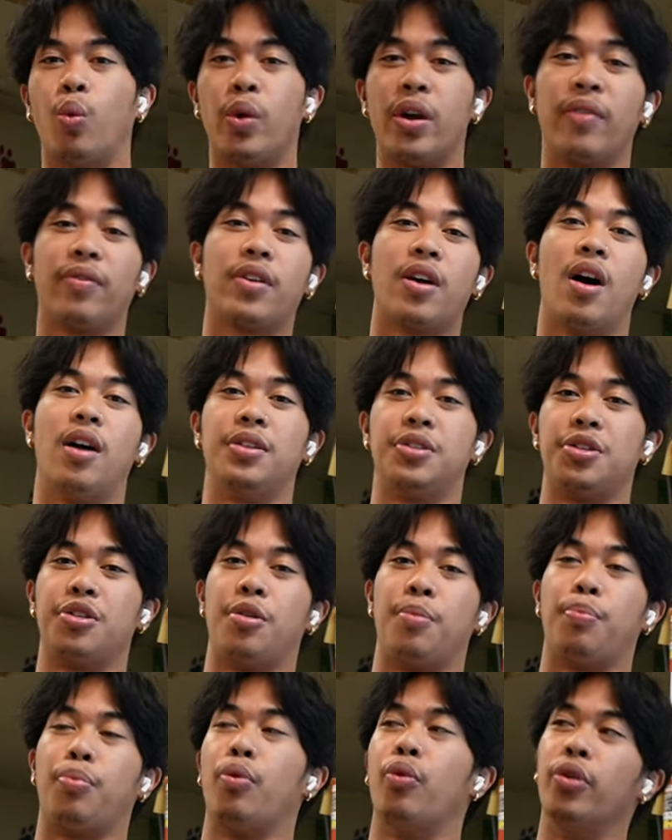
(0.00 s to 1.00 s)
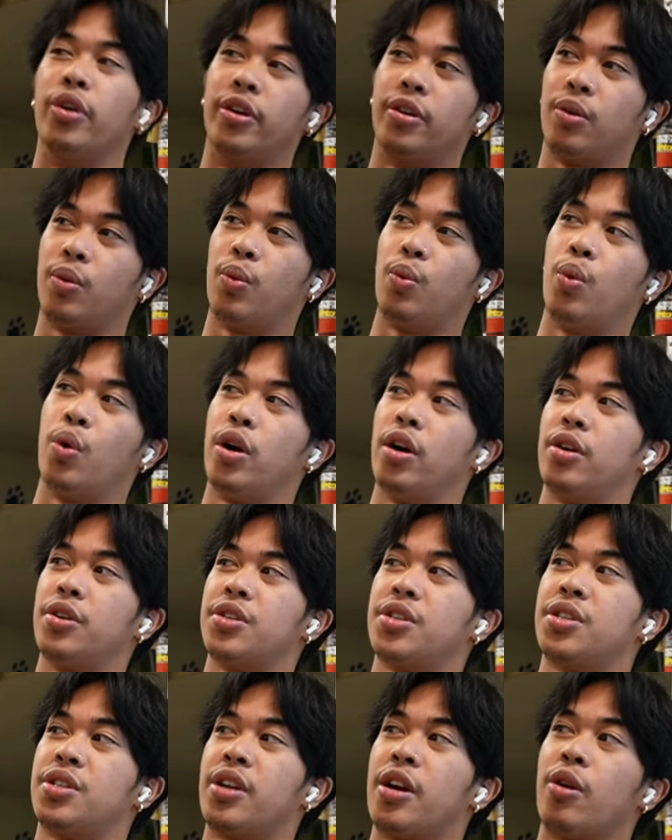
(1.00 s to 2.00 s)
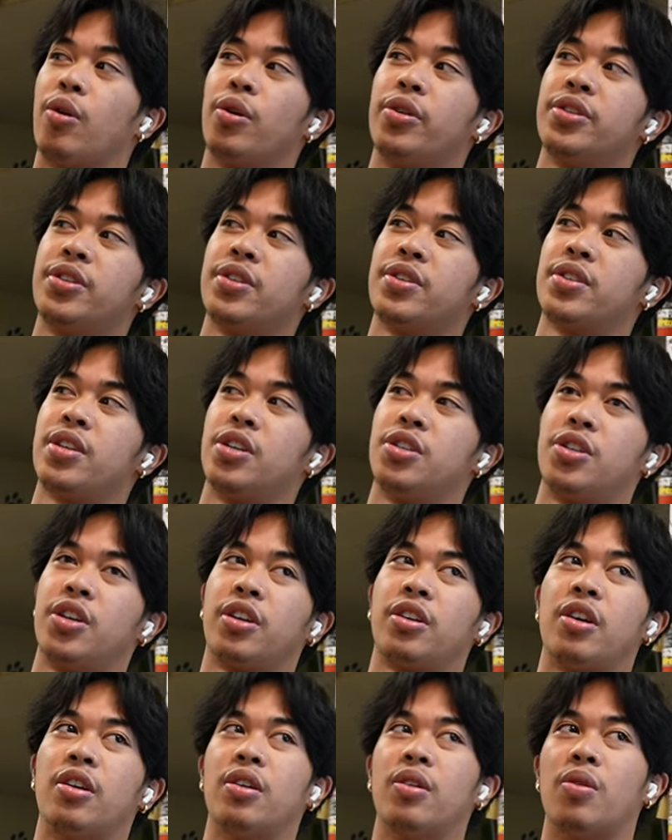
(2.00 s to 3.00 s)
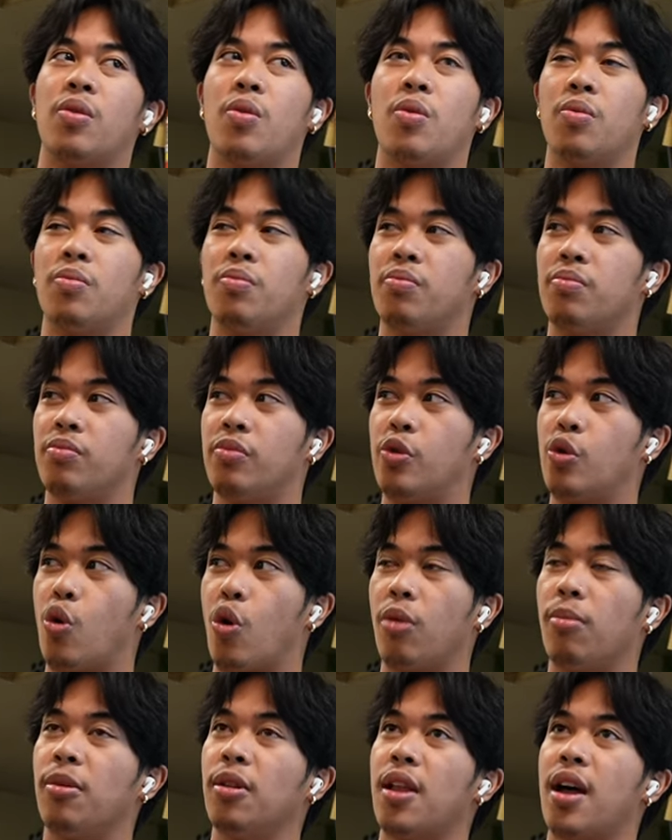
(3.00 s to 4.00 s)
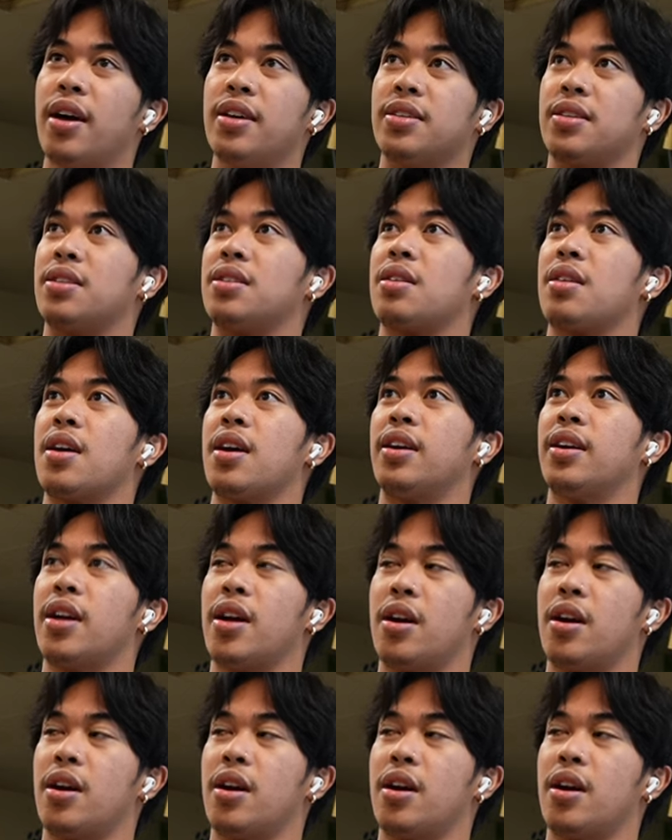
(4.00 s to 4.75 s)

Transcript: We have gone to the point where steroids is such like a normalized thing